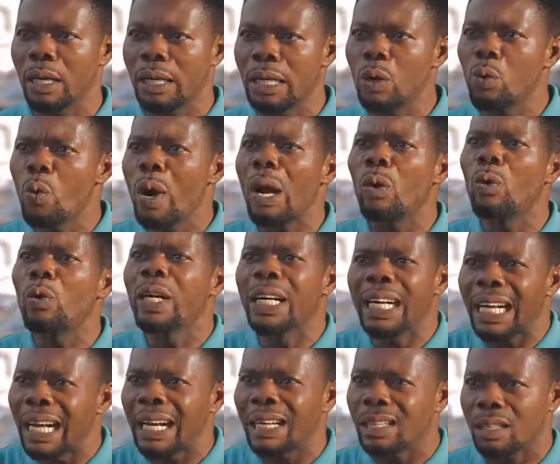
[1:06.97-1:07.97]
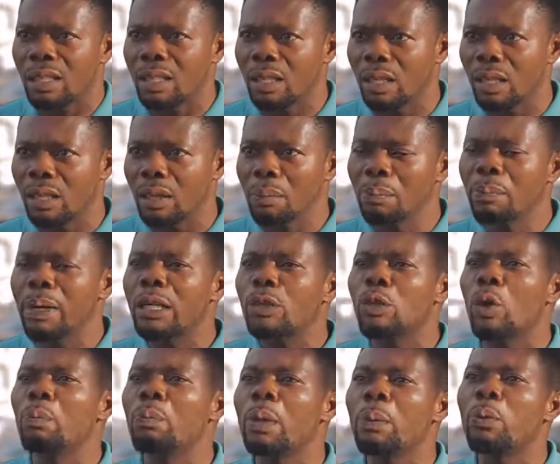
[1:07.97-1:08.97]
The way I will react, make
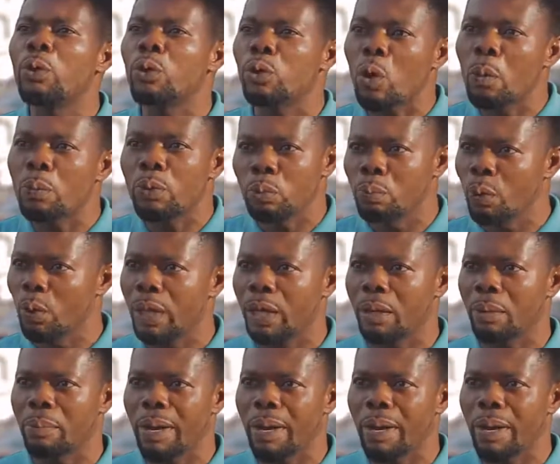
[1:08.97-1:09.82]
some people stop smoking